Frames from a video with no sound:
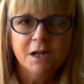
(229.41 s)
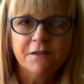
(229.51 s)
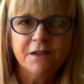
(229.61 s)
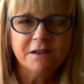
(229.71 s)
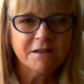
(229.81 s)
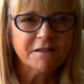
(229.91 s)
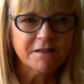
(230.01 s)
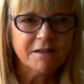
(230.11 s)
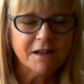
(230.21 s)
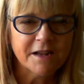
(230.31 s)
they only
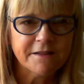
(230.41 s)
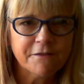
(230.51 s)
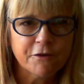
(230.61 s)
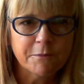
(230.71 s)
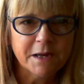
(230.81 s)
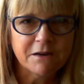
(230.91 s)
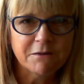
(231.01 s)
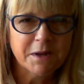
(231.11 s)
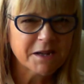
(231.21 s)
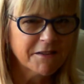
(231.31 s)
tend to last for about
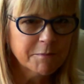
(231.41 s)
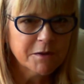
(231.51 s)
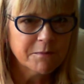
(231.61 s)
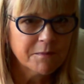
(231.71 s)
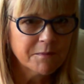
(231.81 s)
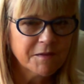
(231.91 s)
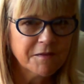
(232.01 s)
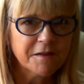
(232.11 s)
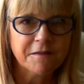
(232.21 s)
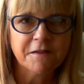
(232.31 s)
maximum
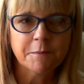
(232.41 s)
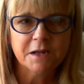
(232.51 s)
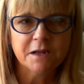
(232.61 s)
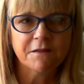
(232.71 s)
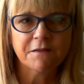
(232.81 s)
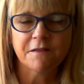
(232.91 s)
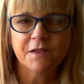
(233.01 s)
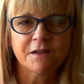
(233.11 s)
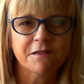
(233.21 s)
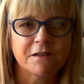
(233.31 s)
60 minutes, and
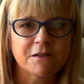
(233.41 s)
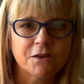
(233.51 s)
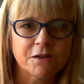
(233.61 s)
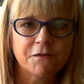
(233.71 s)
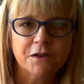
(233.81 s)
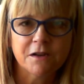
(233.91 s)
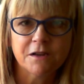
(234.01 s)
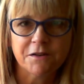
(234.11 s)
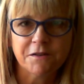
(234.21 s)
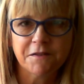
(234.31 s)
that's no good if you're going
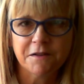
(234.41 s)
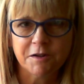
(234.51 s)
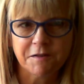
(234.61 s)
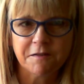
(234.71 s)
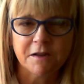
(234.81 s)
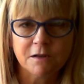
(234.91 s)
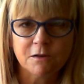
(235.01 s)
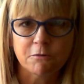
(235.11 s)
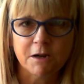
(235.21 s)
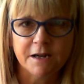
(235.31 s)
on a serious
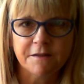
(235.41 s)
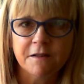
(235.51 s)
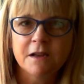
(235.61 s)
cycle ride.